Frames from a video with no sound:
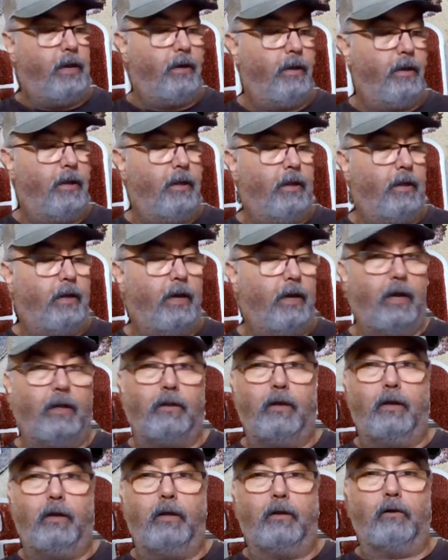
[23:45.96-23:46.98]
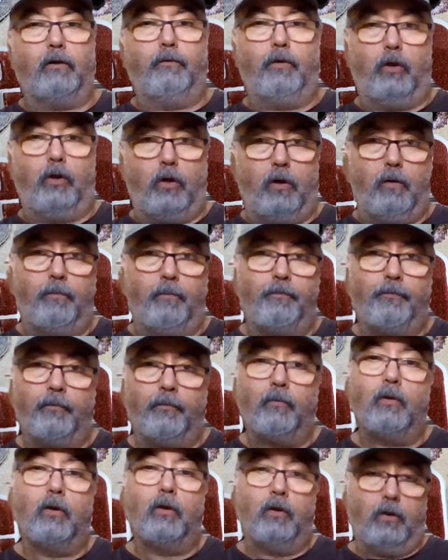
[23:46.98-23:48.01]
at another video.
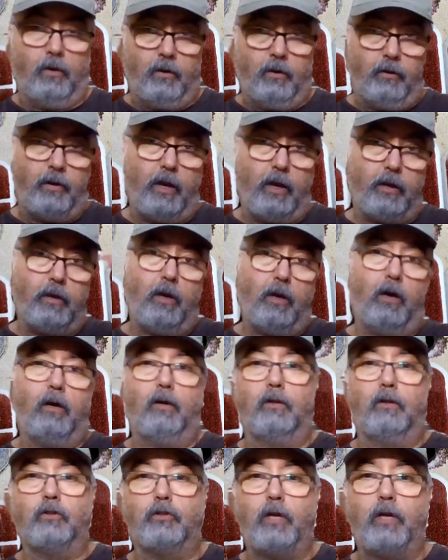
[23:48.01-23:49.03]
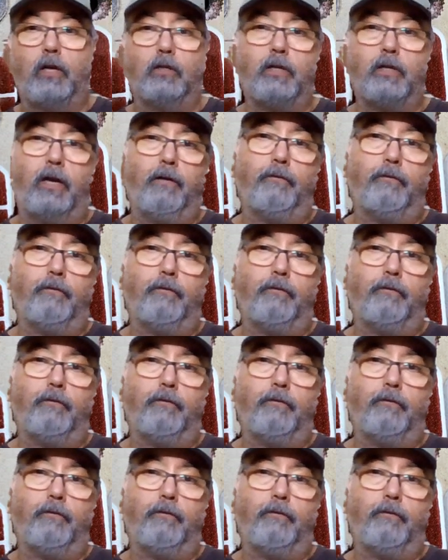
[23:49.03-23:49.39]
Take care and stay safe.